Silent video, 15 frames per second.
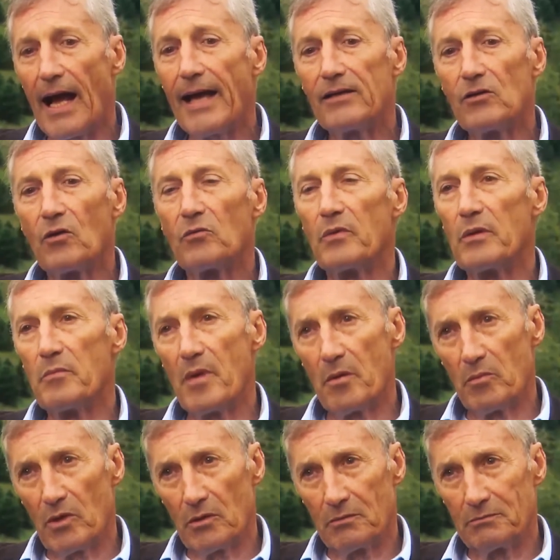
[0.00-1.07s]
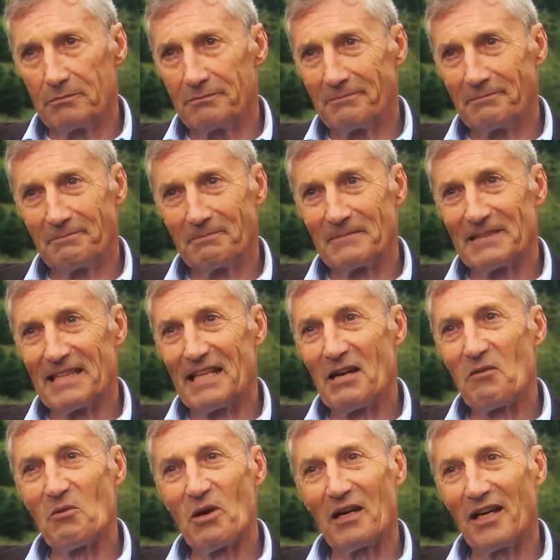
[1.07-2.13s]
I don't remember
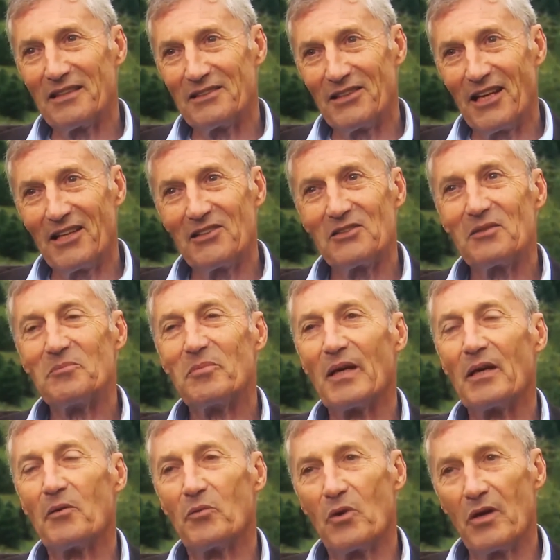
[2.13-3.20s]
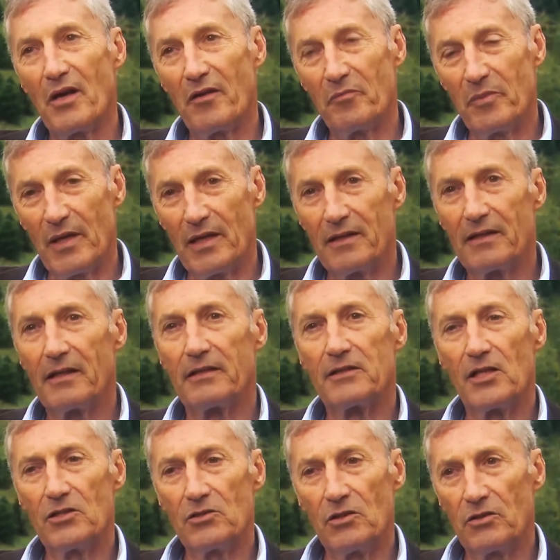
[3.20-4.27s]
what I changed, but it would have been
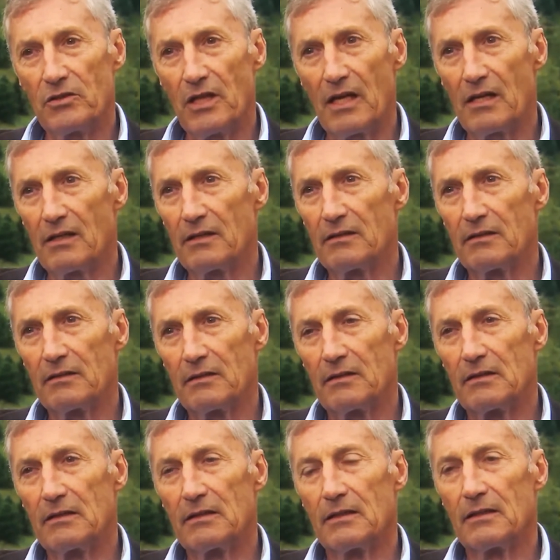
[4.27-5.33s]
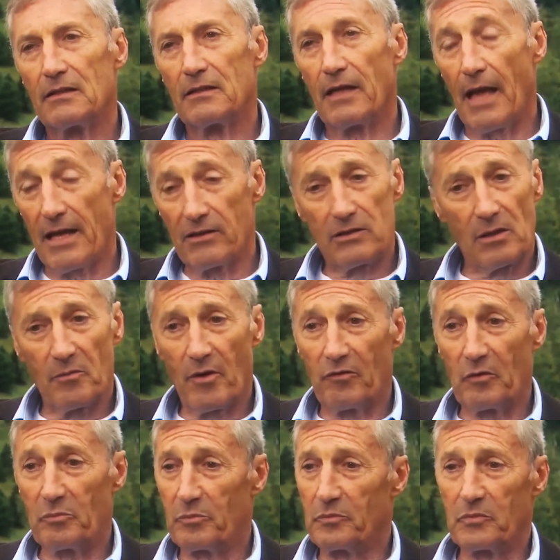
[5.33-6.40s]
additional data, and some
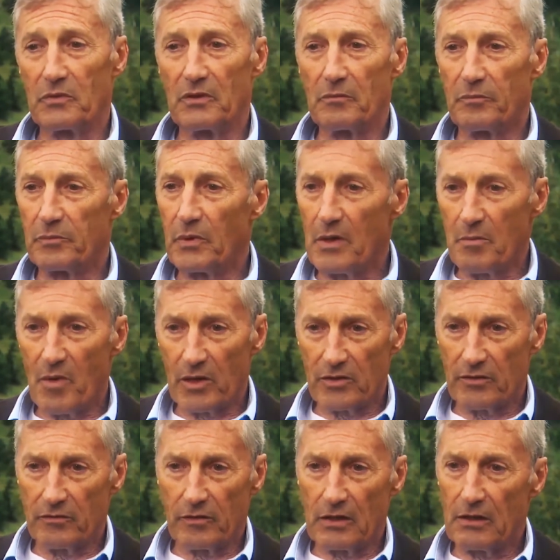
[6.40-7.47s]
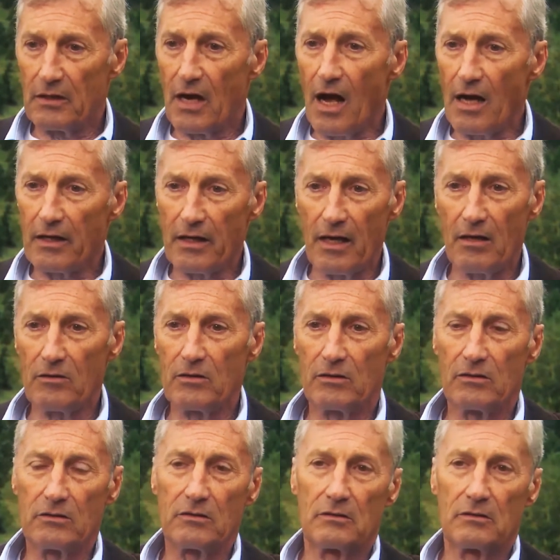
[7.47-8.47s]
of it pretty much of a knockout.